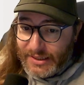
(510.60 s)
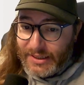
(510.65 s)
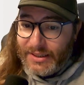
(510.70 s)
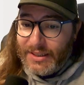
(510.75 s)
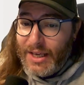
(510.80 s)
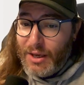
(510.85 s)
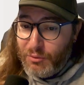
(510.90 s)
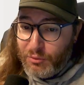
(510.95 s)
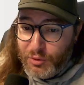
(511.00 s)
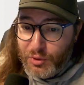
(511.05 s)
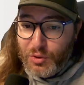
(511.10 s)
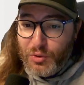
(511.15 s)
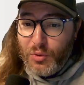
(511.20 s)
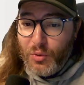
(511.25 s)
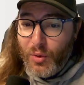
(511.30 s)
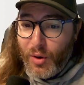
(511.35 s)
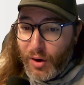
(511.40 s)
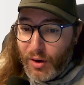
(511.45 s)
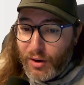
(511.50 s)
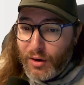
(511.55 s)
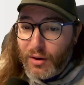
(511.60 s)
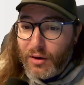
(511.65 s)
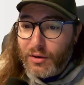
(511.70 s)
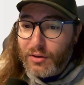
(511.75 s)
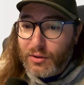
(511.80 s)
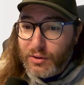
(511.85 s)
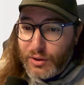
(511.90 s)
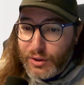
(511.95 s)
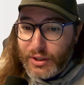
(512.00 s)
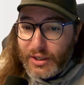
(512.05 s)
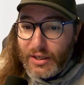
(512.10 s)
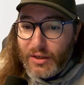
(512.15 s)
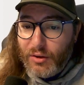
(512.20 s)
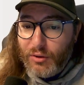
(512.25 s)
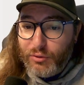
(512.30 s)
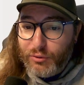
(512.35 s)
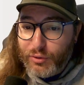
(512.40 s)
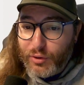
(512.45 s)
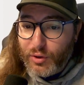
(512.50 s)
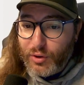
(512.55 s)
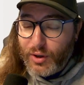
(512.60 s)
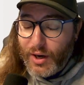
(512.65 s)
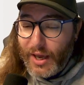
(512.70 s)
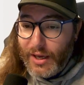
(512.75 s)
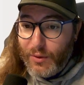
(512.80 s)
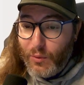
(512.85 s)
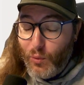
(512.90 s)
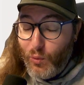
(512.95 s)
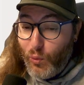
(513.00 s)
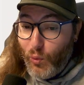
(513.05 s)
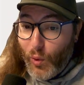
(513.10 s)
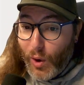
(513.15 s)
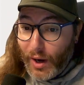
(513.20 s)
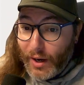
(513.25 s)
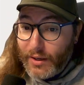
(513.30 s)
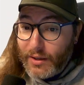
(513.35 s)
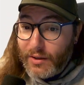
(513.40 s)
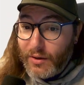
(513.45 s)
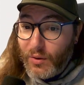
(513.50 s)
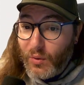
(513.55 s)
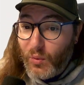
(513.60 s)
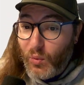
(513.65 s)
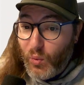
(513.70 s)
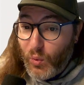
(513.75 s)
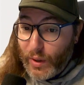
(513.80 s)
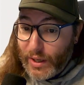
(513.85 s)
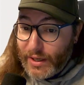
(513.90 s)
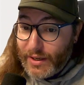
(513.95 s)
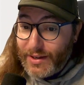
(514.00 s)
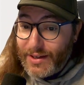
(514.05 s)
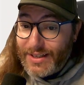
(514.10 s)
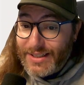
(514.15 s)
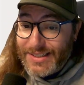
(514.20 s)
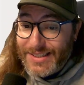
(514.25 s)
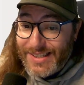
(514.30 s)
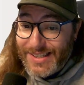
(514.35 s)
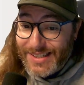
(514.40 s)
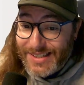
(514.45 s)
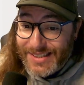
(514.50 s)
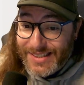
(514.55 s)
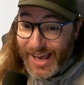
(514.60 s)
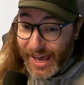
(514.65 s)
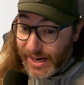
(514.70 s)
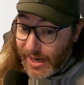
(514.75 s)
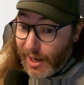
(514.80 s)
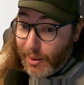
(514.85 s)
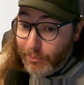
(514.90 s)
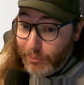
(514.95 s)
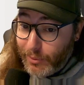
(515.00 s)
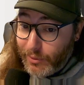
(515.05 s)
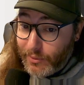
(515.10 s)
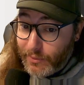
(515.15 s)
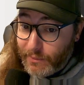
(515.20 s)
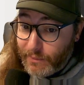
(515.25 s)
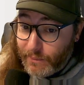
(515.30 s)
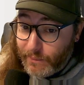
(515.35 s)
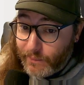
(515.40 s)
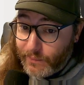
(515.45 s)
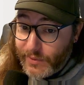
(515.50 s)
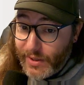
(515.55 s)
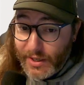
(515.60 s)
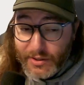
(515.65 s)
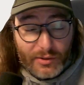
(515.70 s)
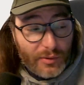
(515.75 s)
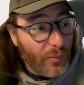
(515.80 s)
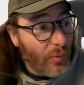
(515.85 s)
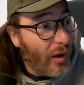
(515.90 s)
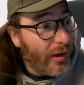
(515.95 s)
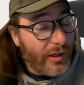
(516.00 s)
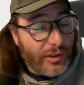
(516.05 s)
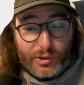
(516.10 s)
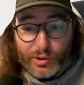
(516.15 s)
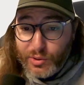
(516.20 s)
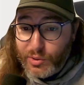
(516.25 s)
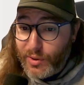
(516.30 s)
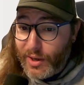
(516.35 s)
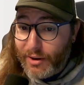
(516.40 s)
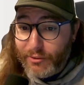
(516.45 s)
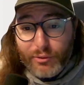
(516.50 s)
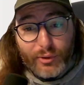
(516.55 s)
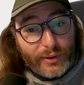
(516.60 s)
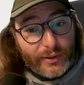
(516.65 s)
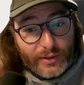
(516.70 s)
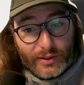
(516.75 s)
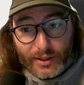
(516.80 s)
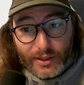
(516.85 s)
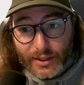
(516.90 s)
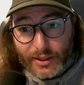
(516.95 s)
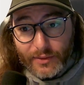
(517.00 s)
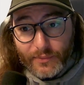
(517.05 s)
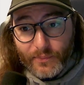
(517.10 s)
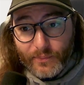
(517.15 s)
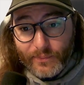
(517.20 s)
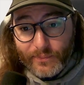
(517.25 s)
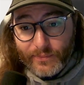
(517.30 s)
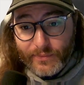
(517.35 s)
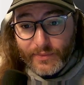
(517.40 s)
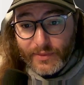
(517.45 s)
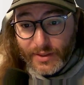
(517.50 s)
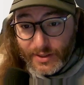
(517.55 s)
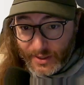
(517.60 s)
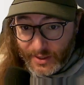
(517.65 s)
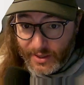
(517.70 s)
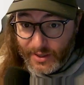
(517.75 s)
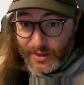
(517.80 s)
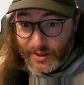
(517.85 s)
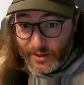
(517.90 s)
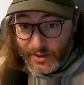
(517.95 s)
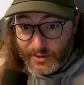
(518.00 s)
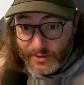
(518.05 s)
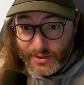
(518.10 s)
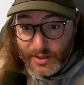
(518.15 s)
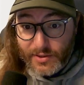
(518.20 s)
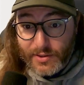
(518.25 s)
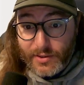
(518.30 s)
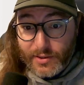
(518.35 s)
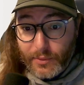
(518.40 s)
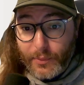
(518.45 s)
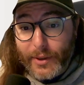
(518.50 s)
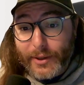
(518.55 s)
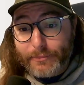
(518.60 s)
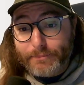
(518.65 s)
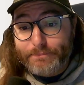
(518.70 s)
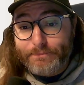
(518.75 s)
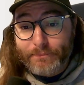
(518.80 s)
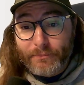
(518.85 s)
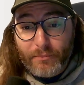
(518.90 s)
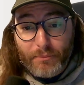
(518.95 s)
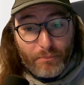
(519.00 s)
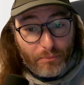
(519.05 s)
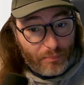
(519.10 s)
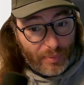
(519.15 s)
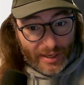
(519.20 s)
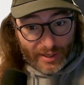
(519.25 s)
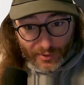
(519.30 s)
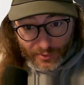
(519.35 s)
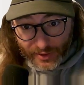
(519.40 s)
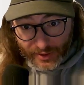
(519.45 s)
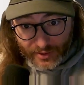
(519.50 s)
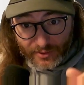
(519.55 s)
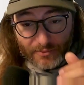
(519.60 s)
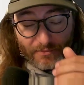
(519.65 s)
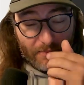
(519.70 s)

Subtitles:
if you are looking for a one wing setup and you want to do everything, this is the wing, period.